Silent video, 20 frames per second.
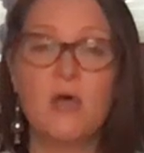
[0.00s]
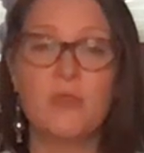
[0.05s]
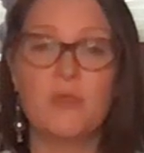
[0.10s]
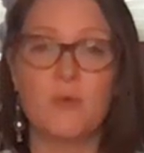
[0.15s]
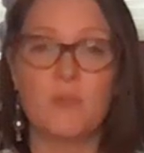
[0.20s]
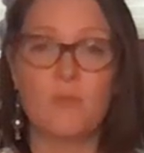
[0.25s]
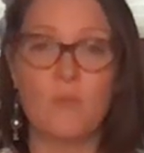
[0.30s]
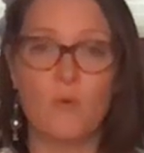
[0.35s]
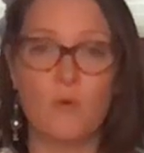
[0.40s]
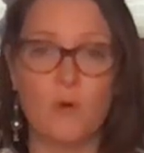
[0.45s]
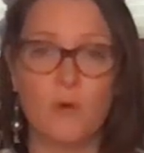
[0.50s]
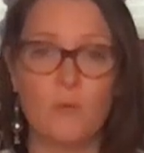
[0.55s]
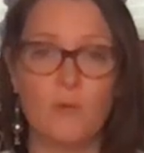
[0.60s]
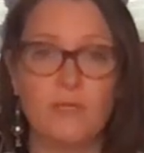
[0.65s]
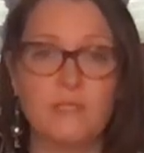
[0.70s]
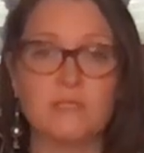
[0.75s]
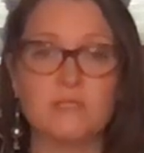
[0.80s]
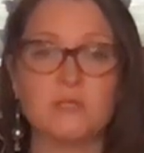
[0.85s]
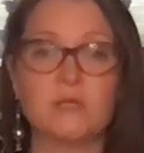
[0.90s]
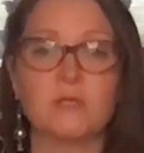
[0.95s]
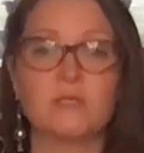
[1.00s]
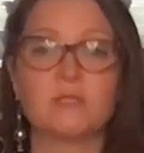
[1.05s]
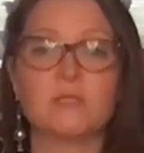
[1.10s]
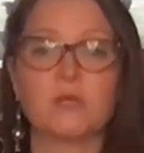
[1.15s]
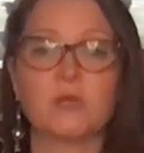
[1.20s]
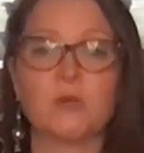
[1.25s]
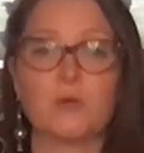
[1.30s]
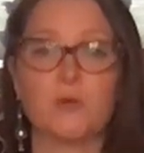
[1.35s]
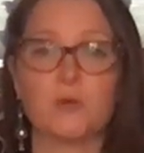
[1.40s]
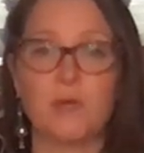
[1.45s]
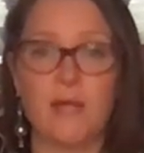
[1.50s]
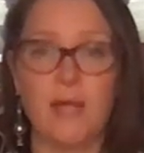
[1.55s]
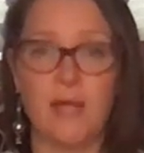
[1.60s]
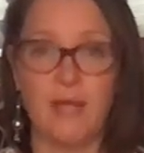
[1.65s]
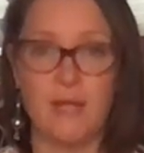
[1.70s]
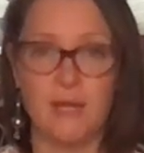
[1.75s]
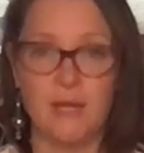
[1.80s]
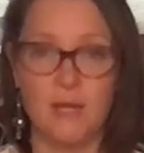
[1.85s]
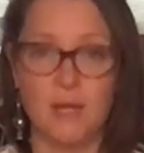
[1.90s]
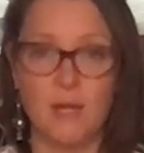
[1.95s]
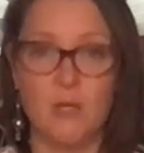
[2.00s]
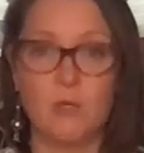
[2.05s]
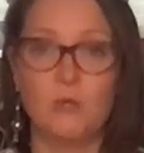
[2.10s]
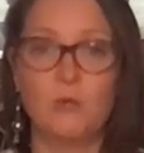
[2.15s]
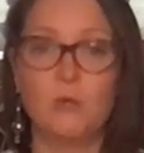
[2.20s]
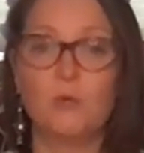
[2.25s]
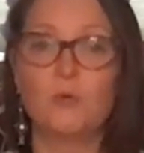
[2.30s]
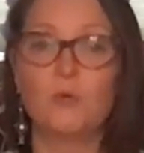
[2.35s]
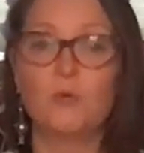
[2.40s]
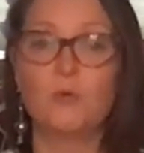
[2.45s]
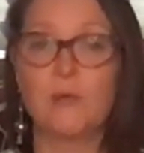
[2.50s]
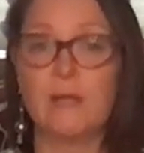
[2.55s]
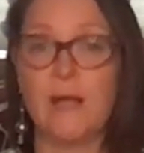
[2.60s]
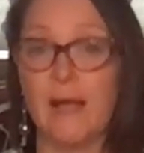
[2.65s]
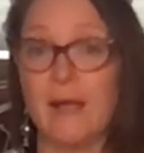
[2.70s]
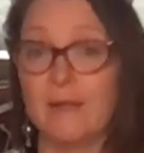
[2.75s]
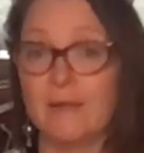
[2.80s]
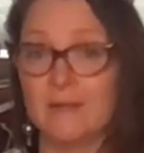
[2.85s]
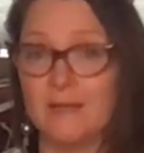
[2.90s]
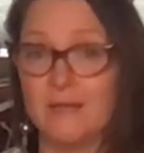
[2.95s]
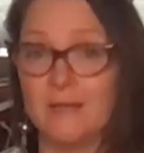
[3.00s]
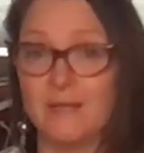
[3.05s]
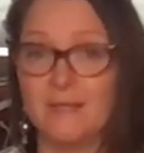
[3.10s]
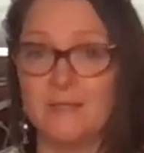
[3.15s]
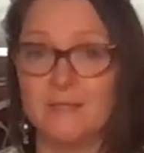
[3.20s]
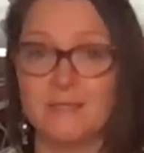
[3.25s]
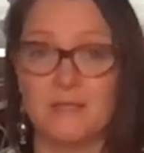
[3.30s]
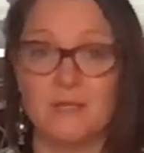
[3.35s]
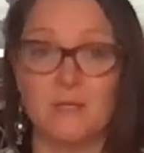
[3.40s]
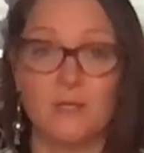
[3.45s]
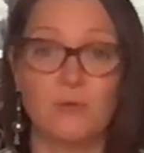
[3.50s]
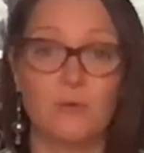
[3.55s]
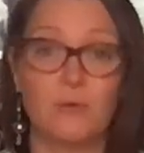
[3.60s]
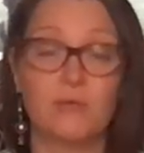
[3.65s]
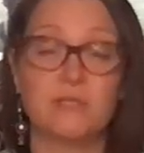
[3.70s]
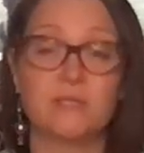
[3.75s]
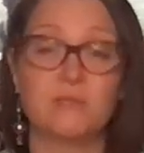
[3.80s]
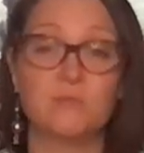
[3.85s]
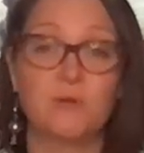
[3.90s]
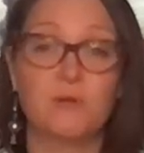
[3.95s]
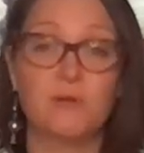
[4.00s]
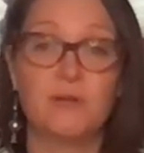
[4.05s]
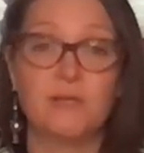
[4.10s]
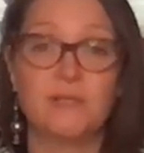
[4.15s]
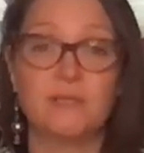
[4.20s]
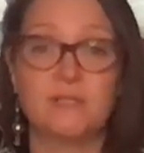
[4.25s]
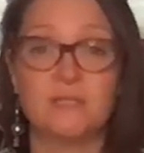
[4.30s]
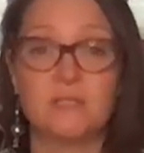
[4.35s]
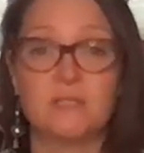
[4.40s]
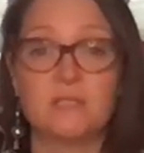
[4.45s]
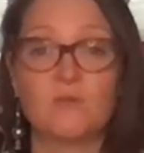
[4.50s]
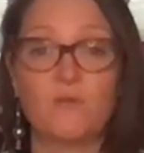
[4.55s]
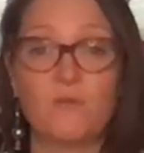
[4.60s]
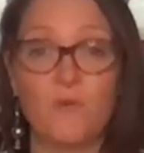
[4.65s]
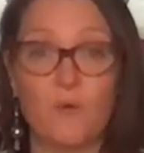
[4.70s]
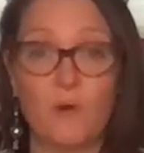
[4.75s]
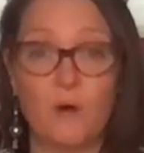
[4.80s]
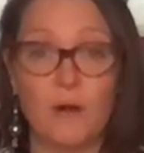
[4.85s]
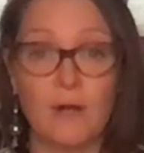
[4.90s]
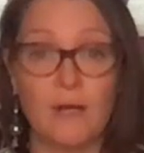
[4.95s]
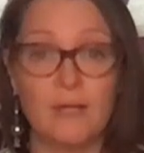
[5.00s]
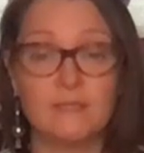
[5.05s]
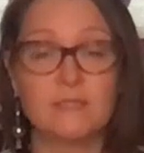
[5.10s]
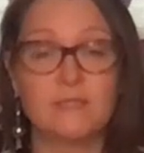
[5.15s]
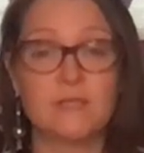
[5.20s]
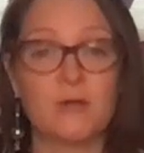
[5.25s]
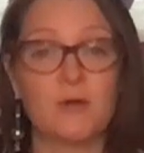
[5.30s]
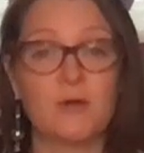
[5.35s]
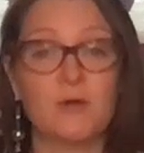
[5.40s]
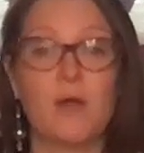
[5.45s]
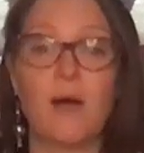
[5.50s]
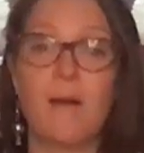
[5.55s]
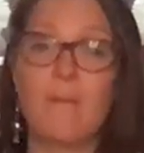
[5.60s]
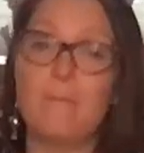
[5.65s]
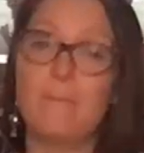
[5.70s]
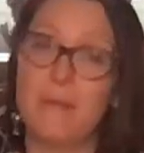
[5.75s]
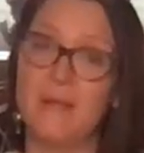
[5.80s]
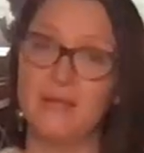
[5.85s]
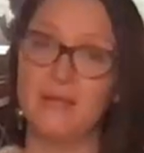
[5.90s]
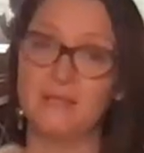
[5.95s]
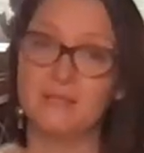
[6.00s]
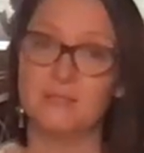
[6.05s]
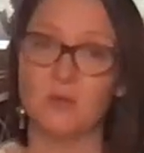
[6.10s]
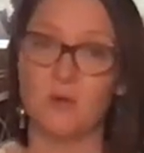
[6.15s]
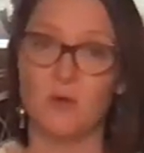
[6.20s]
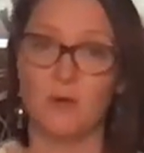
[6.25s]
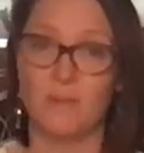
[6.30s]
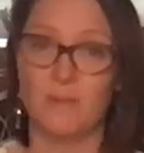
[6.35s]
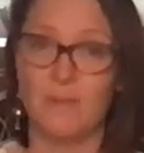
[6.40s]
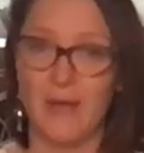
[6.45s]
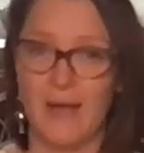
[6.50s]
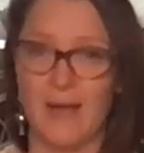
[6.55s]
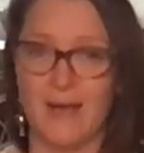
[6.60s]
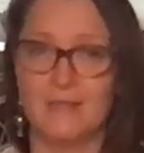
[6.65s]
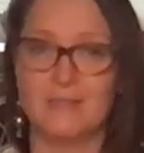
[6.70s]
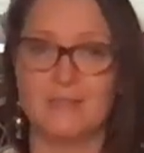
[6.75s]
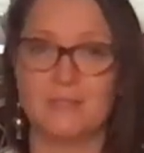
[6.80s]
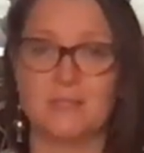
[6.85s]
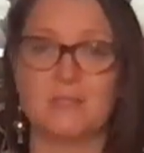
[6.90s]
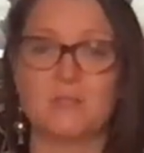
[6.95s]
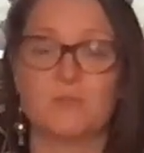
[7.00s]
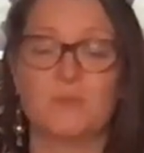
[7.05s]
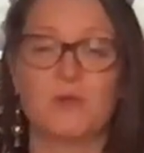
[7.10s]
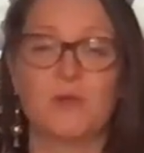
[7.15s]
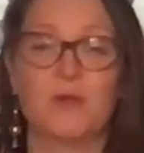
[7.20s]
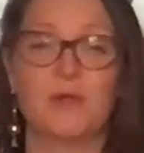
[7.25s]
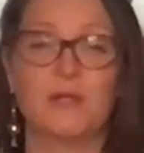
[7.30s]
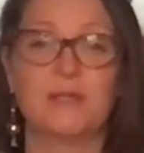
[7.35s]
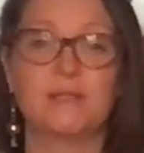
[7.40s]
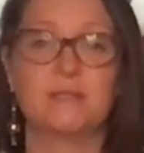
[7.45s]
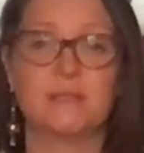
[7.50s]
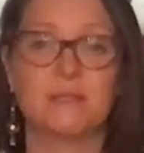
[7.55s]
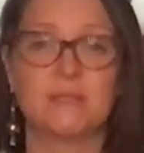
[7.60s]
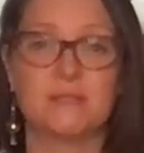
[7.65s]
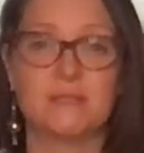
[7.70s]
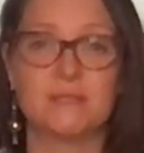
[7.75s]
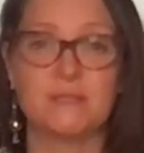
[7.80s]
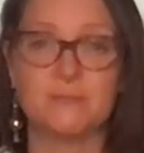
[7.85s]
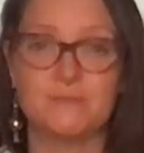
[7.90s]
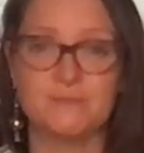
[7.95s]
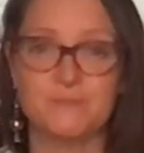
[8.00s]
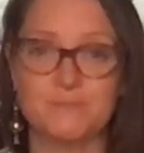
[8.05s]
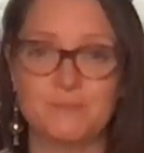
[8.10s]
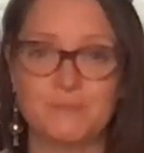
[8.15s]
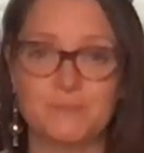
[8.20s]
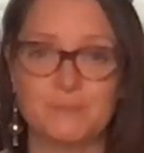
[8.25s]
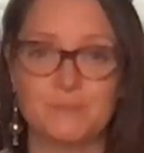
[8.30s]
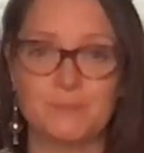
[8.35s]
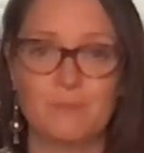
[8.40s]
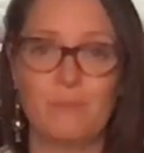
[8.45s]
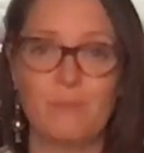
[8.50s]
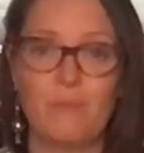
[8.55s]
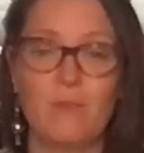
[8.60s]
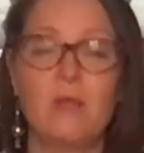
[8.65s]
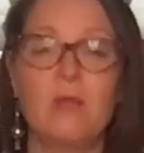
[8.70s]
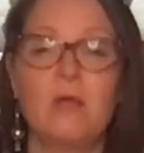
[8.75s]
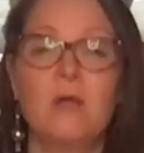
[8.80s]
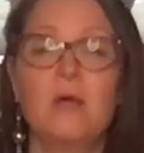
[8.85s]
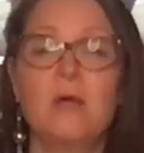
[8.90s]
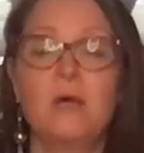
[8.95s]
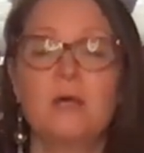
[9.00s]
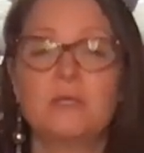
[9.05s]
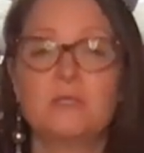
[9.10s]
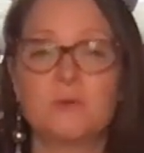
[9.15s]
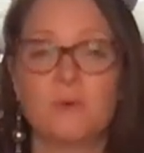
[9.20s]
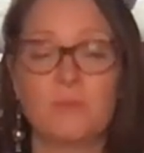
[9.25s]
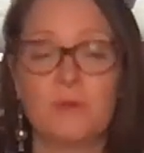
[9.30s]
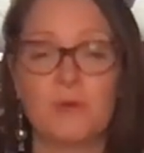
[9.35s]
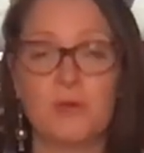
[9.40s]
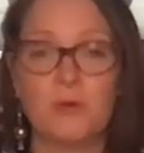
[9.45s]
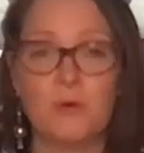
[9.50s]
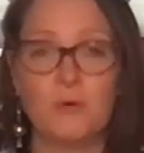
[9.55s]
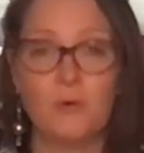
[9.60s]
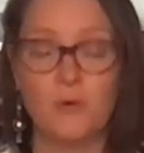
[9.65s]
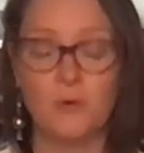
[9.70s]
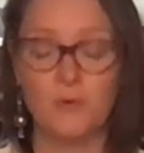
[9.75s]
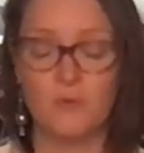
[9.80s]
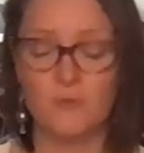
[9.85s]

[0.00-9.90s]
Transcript: the more we start to create new realities and new experiences for us that are not based on past experiences. So I'm going to go